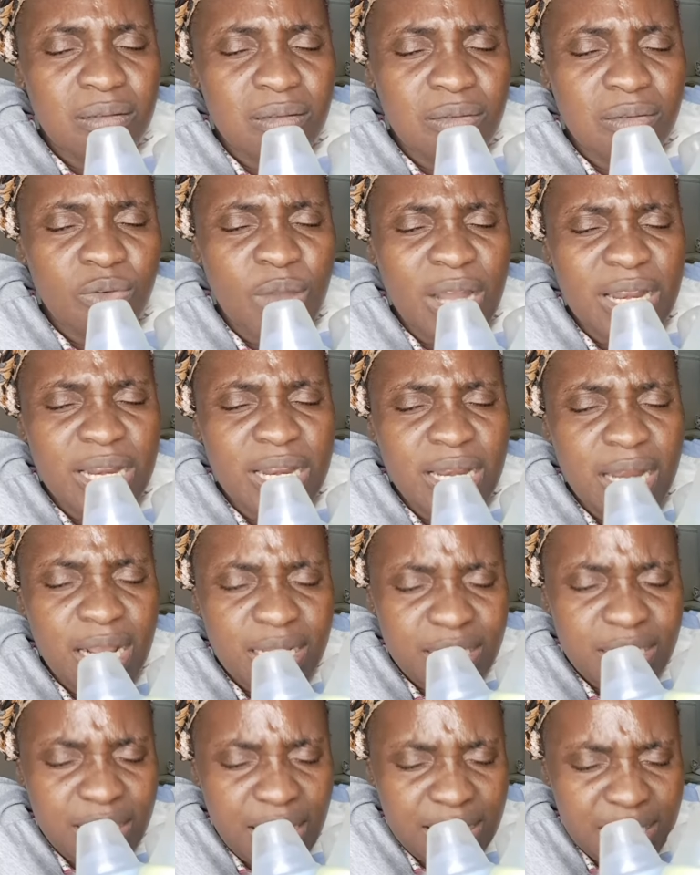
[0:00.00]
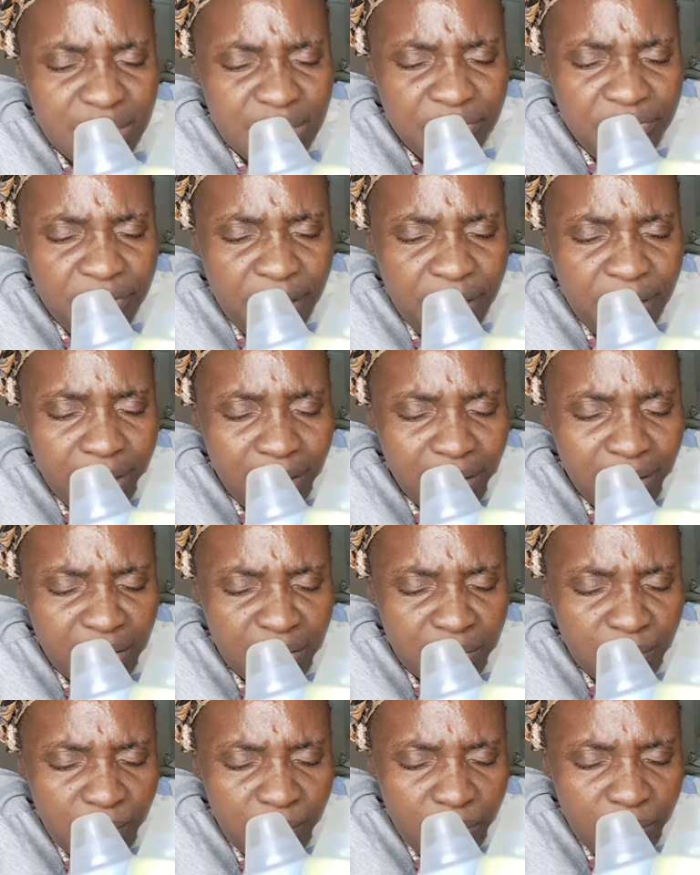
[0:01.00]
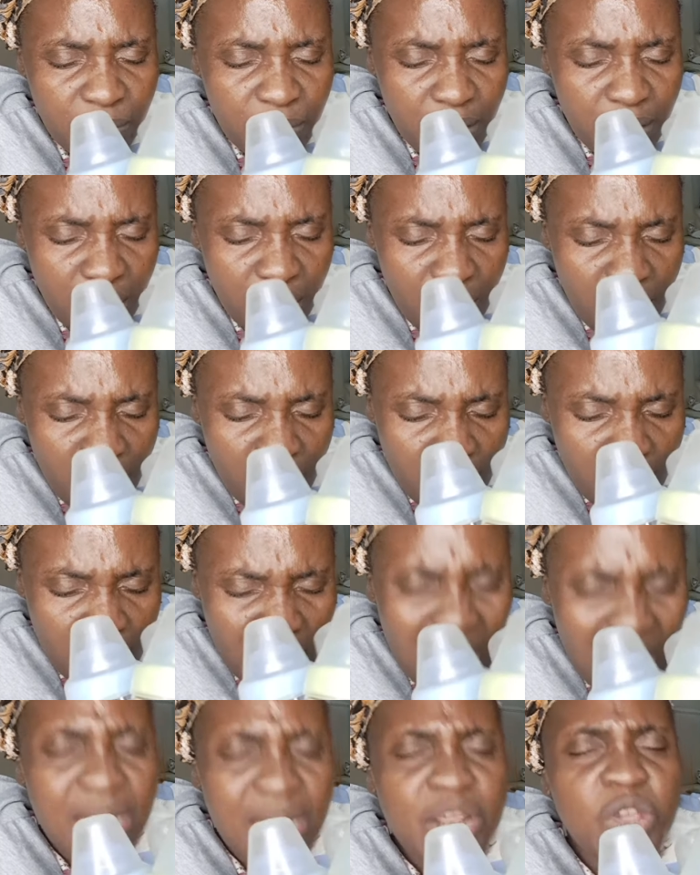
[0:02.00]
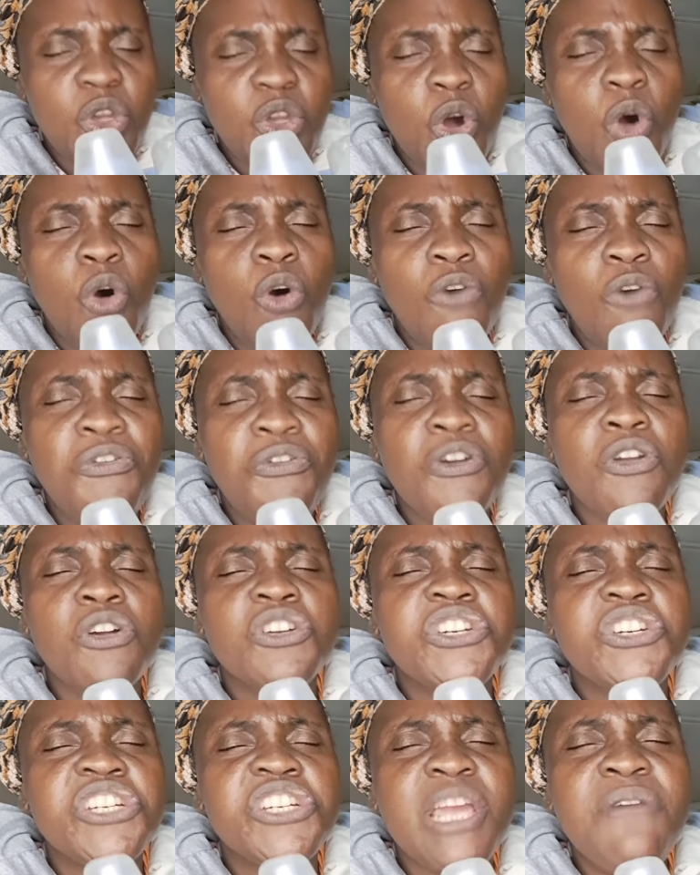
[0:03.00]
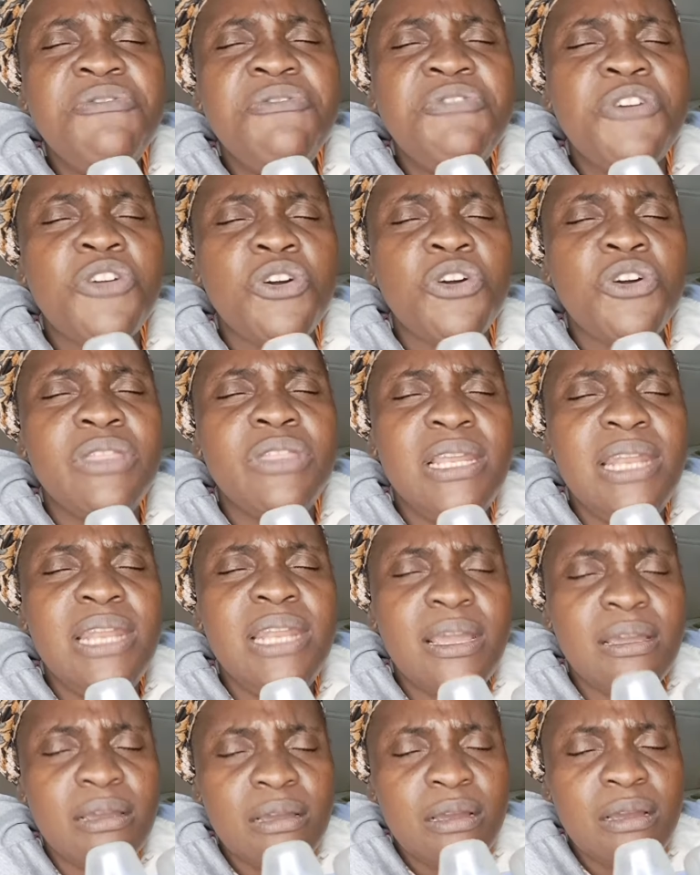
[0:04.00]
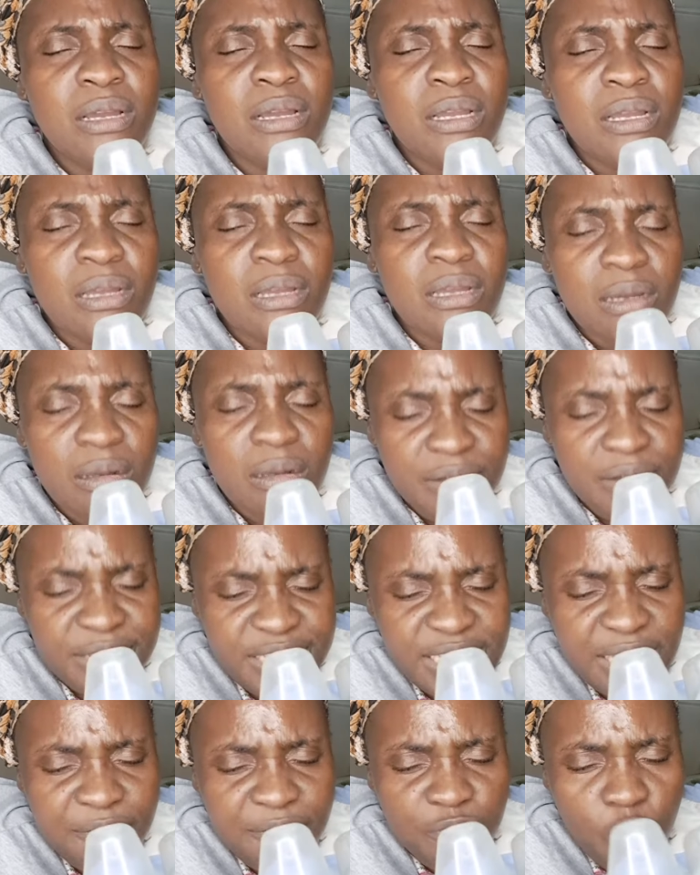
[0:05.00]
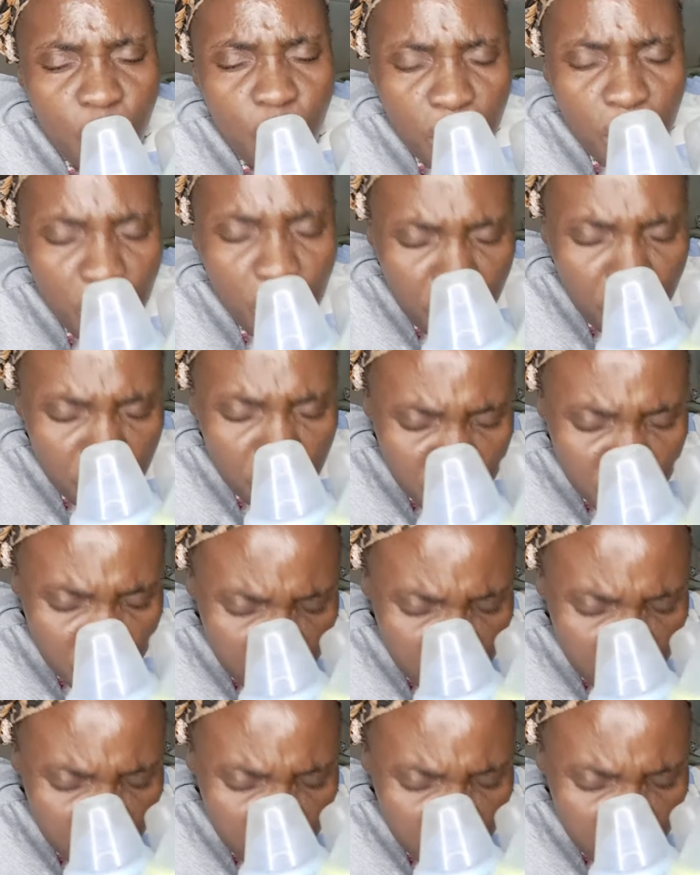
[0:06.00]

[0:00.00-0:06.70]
that the next testifier carry your own. For your shame, for your delay, receive double portion.